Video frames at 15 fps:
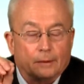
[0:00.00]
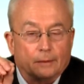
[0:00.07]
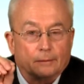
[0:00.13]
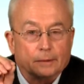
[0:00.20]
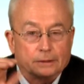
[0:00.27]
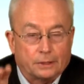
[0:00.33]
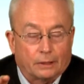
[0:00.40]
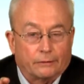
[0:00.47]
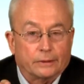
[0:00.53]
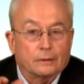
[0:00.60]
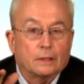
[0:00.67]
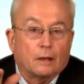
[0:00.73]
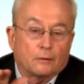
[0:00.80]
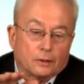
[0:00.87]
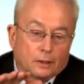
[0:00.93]
material
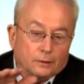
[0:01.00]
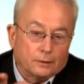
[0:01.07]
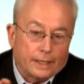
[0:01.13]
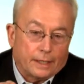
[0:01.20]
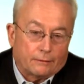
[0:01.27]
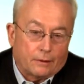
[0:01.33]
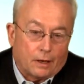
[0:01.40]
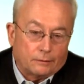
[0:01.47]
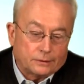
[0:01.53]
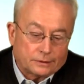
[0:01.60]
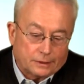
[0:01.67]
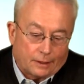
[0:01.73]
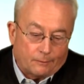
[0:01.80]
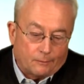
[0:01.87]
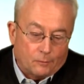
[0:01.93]
are going to layer out and
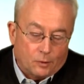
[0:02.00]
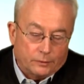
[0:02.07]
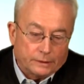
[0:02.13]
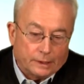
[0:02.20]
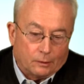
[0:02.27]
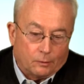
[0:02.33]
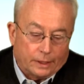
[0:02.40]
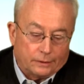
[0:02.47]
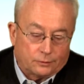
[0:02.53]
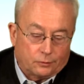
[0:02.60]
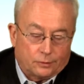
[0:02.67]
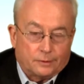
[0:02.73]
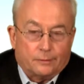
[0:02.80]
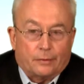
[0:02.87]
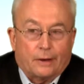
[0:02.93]
start moving their way
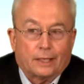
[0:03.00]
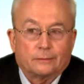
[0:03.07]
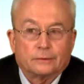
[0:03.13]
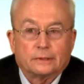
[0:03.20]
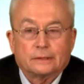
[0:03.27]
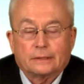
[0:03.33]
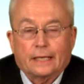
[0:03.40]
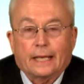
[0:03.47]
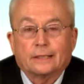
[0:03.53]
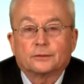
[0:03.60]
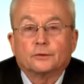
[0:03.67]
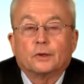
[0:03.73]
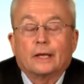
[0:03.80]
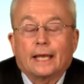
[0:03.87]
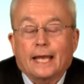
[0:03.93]
toward the bottom of the tank, so
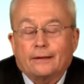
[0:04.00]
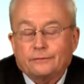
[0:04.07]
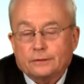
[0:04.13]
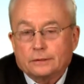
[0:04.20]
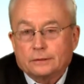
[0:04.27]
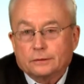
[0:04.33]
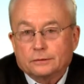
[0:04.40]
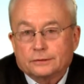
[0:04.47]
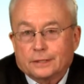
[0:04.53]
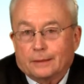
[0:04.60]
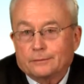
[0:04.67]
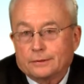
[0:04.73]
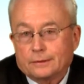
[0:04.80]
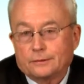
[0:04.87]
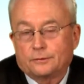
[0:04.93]
you have to do
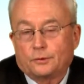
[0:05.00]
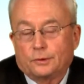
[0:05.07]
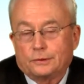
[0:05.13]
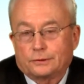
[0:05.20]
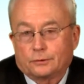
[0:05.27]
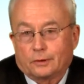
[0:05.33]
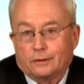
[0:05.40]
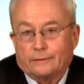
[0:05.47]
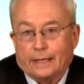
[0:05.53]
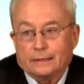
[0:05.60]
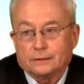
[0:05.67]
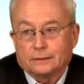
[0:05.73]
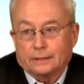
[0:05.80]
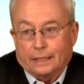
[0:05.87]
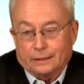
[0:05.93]
some sort of
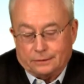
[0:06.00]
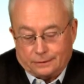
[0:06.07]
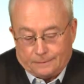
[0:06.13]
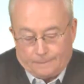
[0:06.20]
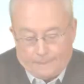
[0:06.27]
agitation.